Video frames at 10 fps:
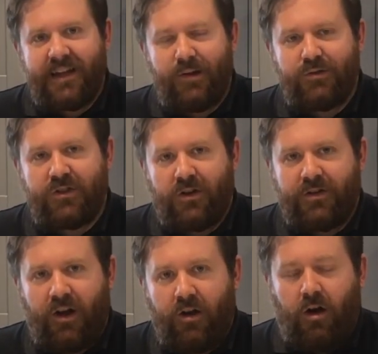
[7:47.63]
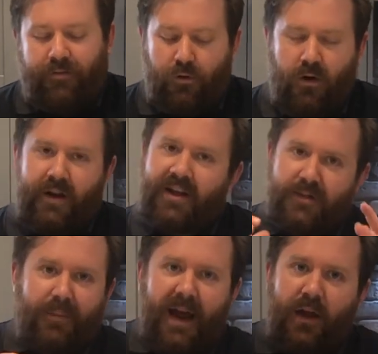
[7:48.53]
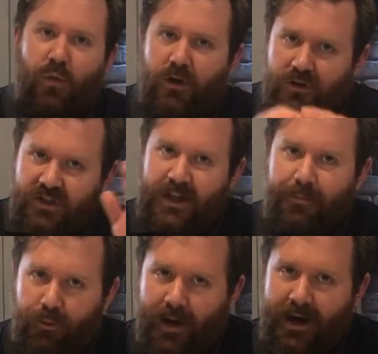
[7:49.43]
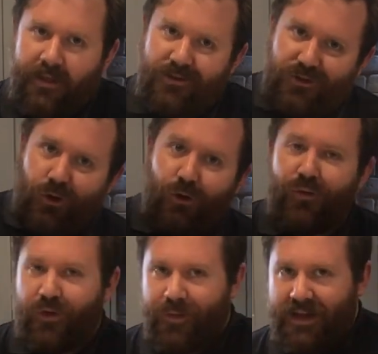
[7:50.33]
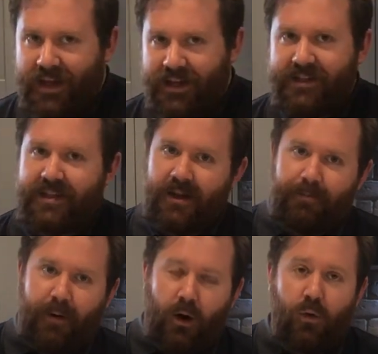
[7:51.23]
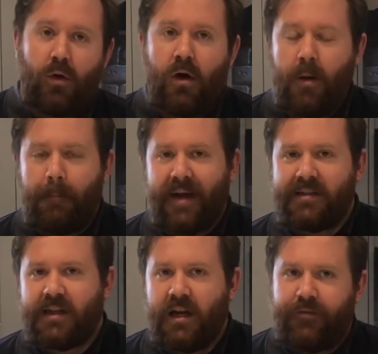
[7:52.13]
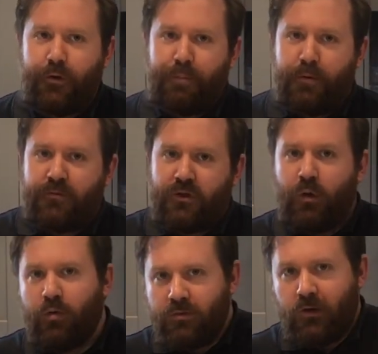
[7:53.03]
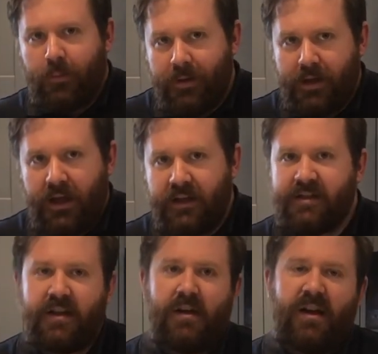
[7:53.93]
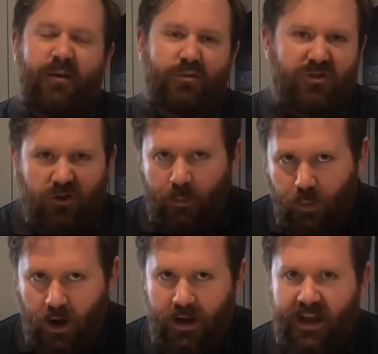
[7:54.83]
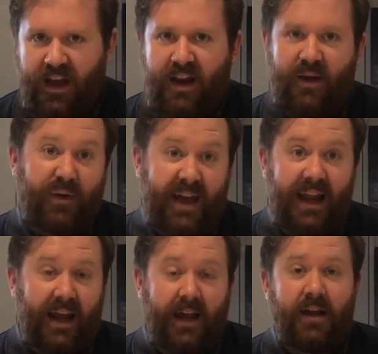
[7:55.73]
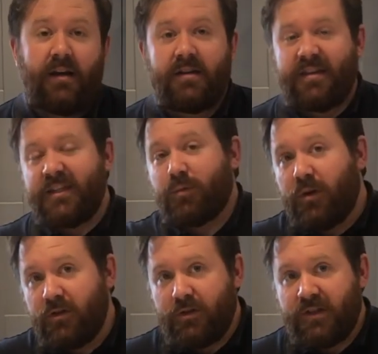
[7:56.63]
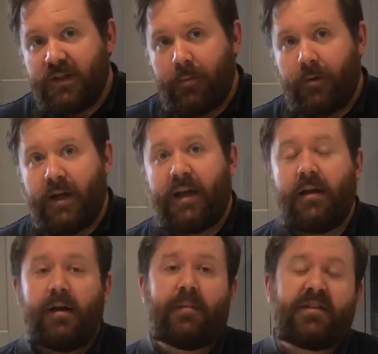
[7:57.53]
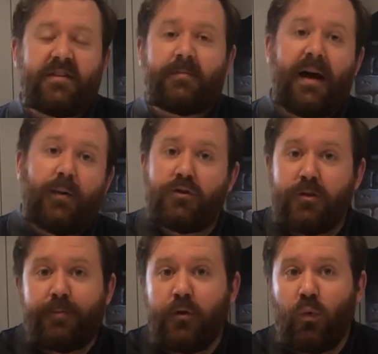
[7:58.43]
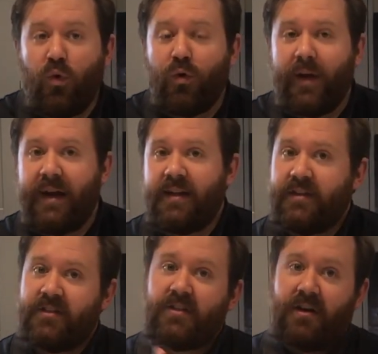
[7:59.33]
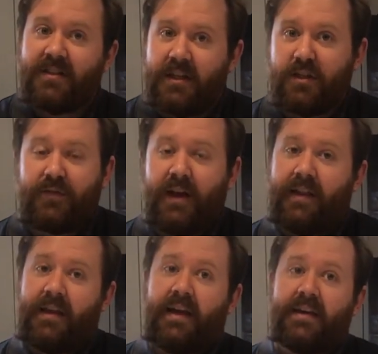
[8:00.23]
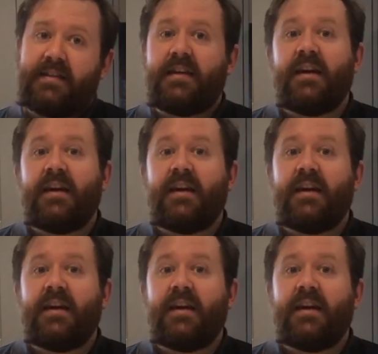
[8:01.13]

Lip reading: a little side note, I thought I'd explain why you separate the salt from the yeast in the bowl. Basically, if you put salt on top of yeast, it will stop working, it will kill it. That's why you do it separately, but it doesn't matter. Once you put the water in, starts activating the yeast,